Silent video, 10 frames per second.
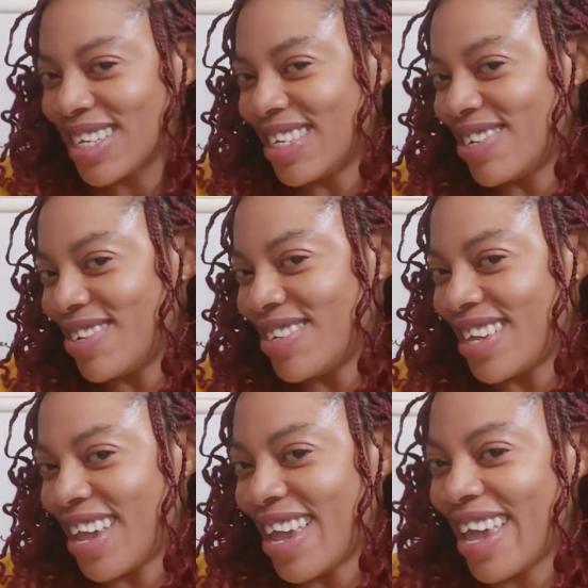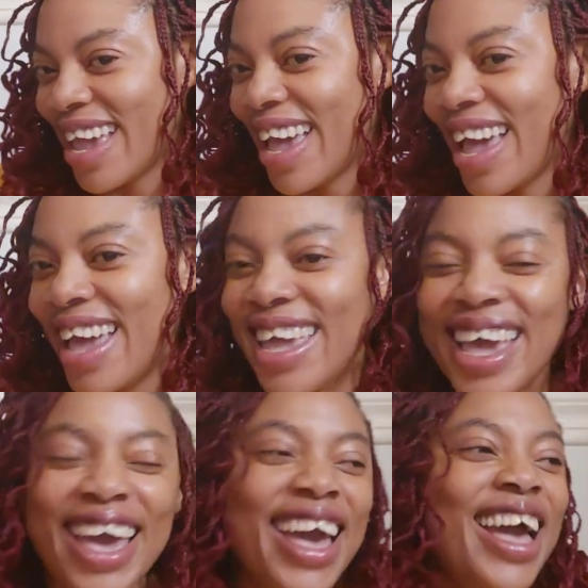Did you say
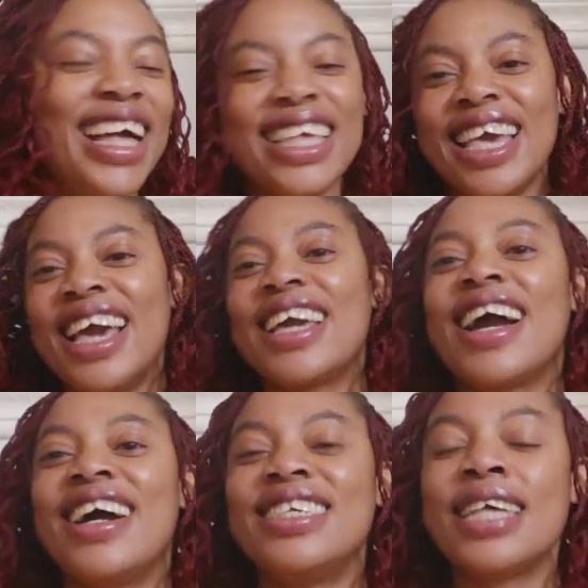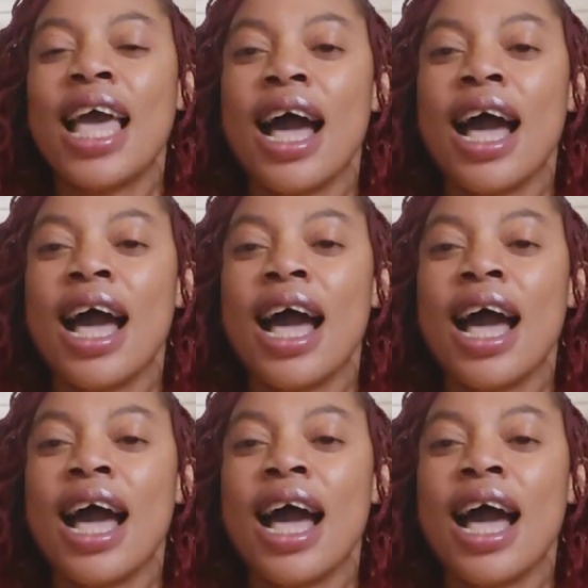yeah, guys?